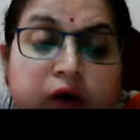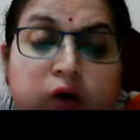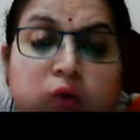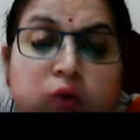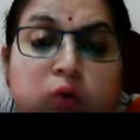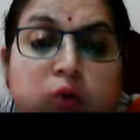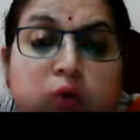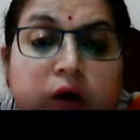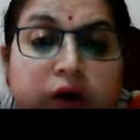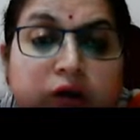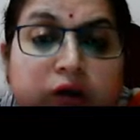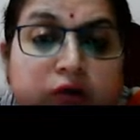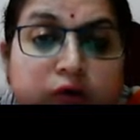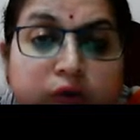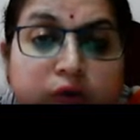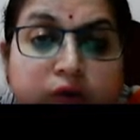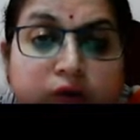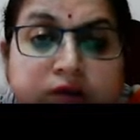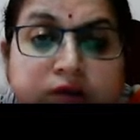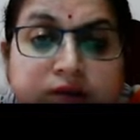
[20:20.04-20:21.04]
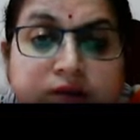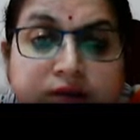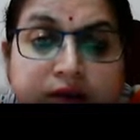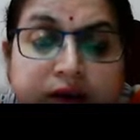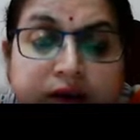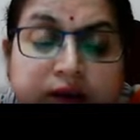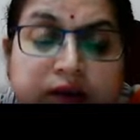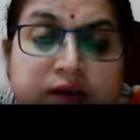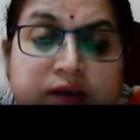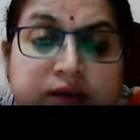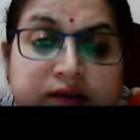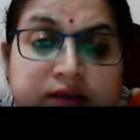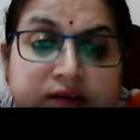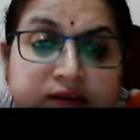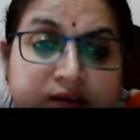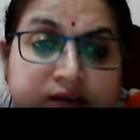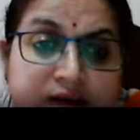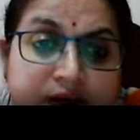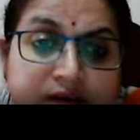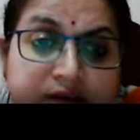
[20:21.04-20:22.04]
who controls these
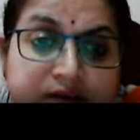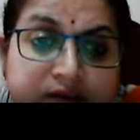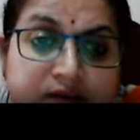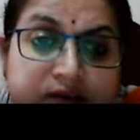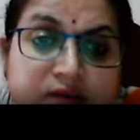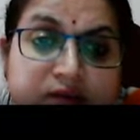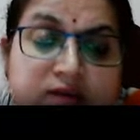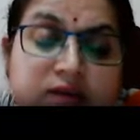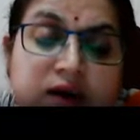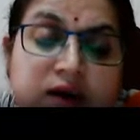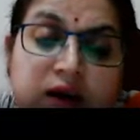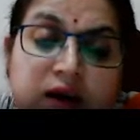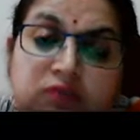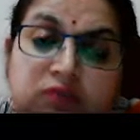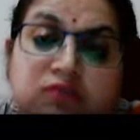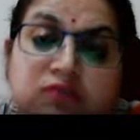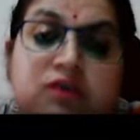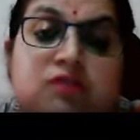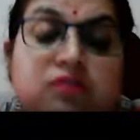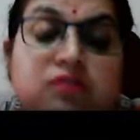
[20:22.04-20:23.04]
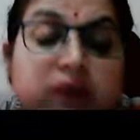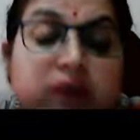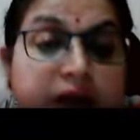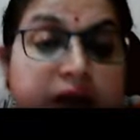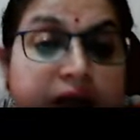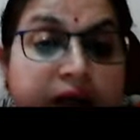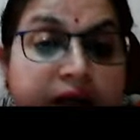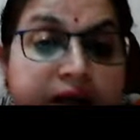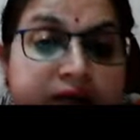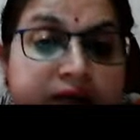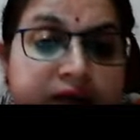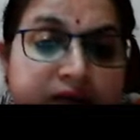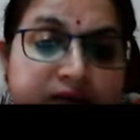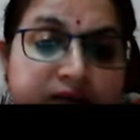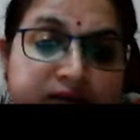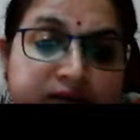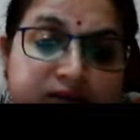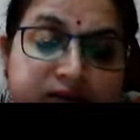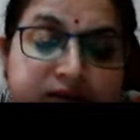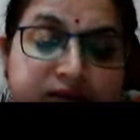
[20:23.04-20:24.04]
disasters, have defined
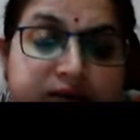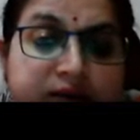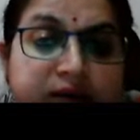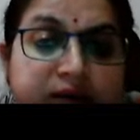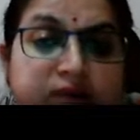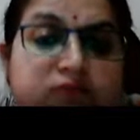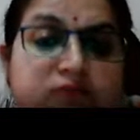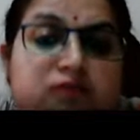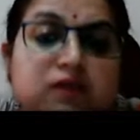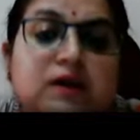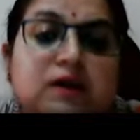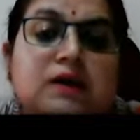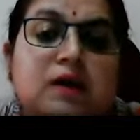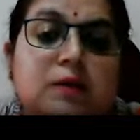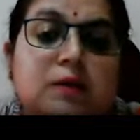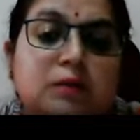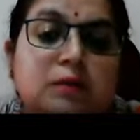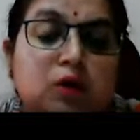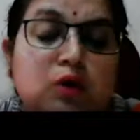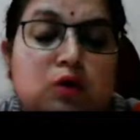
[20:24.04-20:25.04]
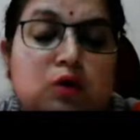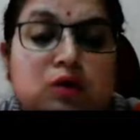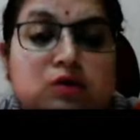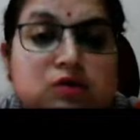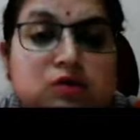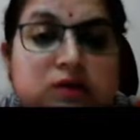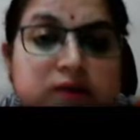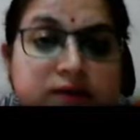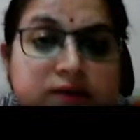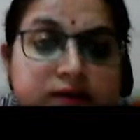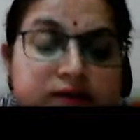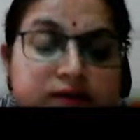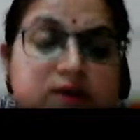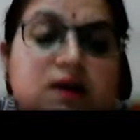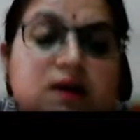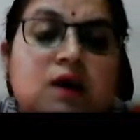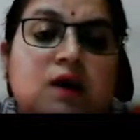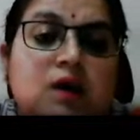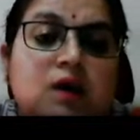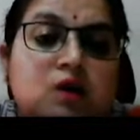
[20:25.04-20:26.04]
disasters in different terminologies.
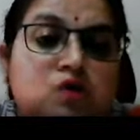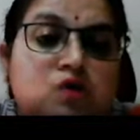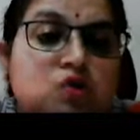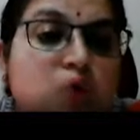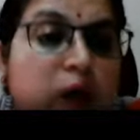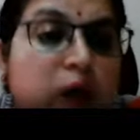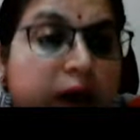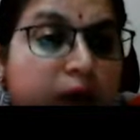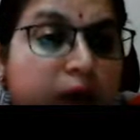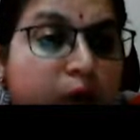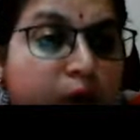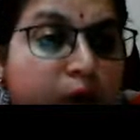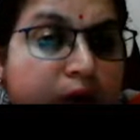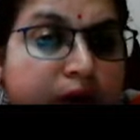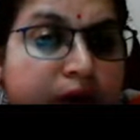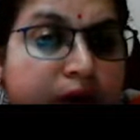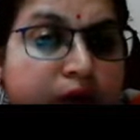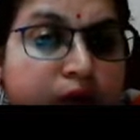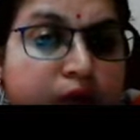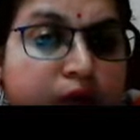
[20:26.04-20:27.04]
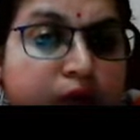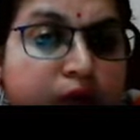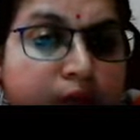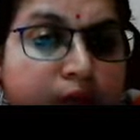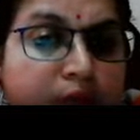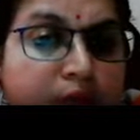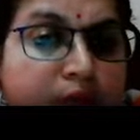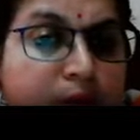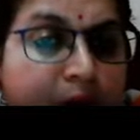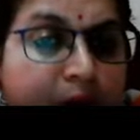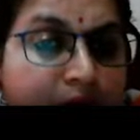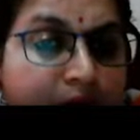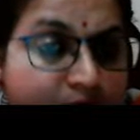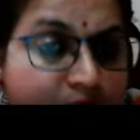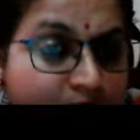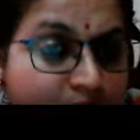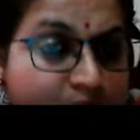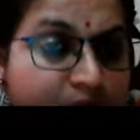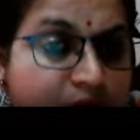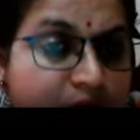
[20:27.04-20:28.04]
So according to WHO,
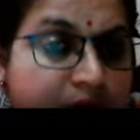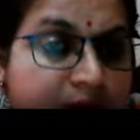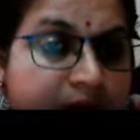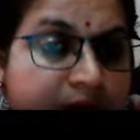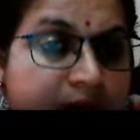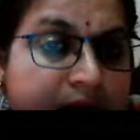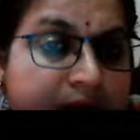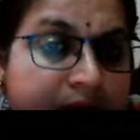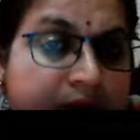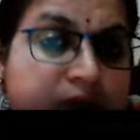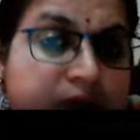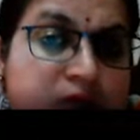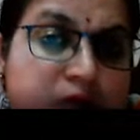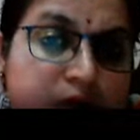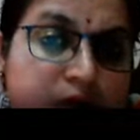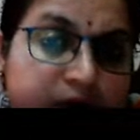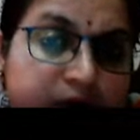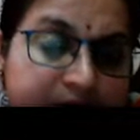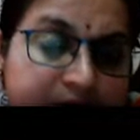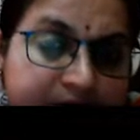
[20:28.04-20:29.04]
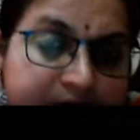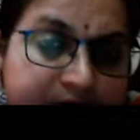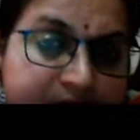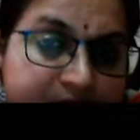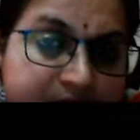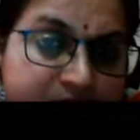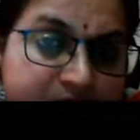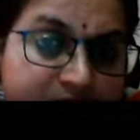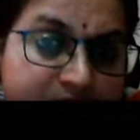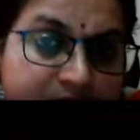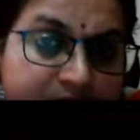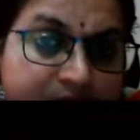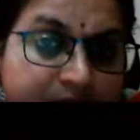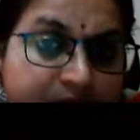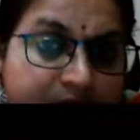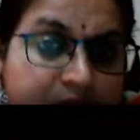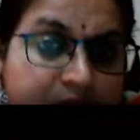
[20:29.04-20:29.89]
World Health Organization,